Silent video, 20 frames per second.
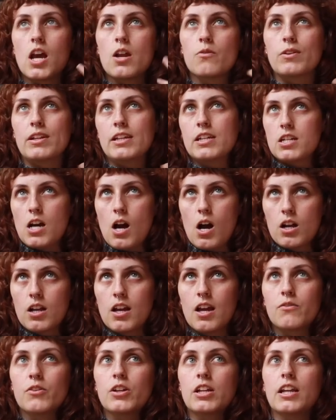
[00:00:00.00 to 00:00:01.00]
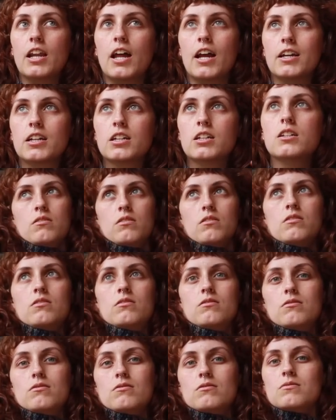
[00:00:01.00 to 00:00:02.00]
and really dark and really like,
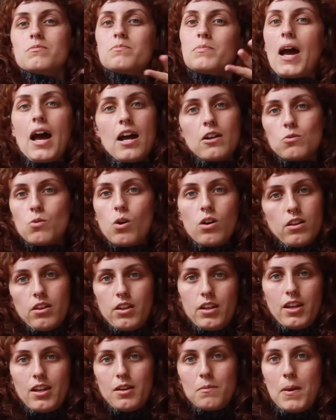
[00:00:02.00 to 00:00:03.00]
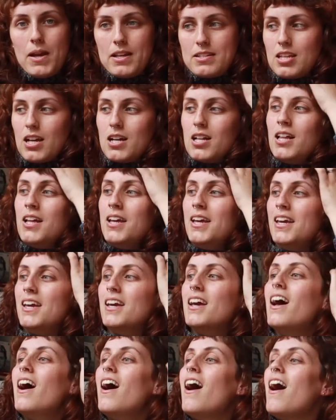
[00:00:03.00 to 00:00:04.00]
yeah, bad quality, basically.
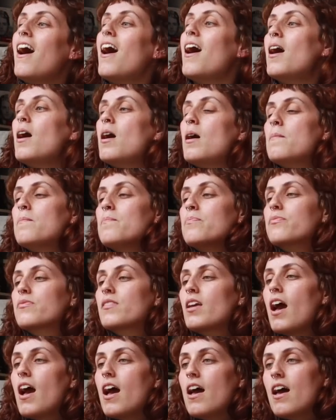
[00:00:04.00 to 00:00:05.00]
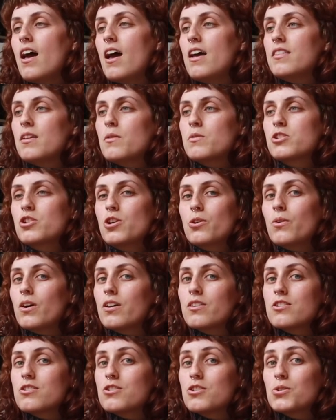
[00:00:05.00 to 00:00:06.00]
And there was no
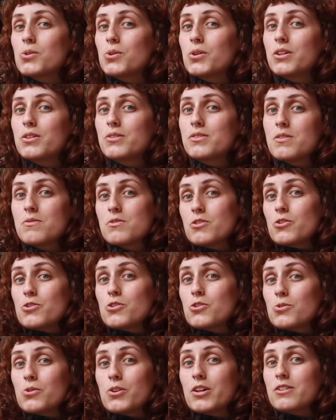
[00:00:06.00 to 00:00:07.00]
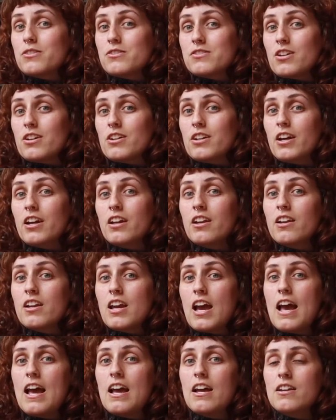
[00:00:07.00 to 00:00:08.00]
other tutorials, there's no tutorials on it.
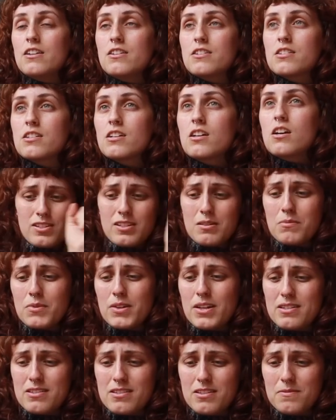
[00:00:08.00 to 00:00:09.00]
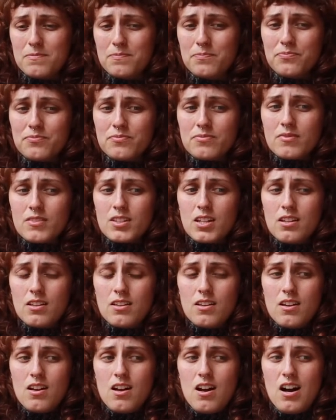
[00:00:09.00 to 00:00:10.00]
And for some reason,
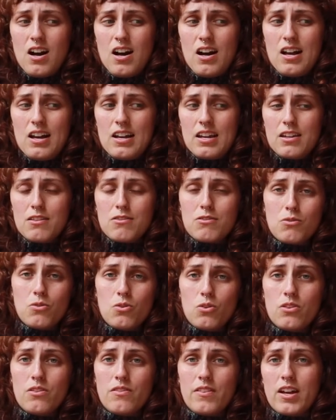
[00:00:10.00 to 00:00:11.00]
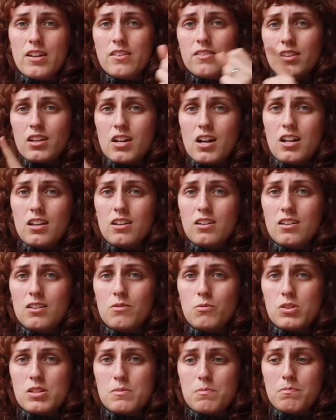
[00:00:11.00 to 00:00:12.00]
I thought that the
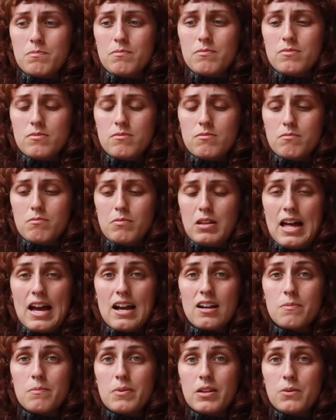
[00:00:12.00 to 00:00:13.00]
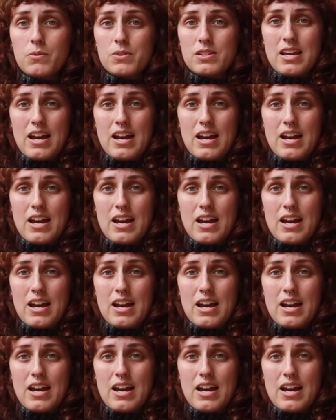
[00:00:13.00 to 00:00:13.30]
color was black, but it was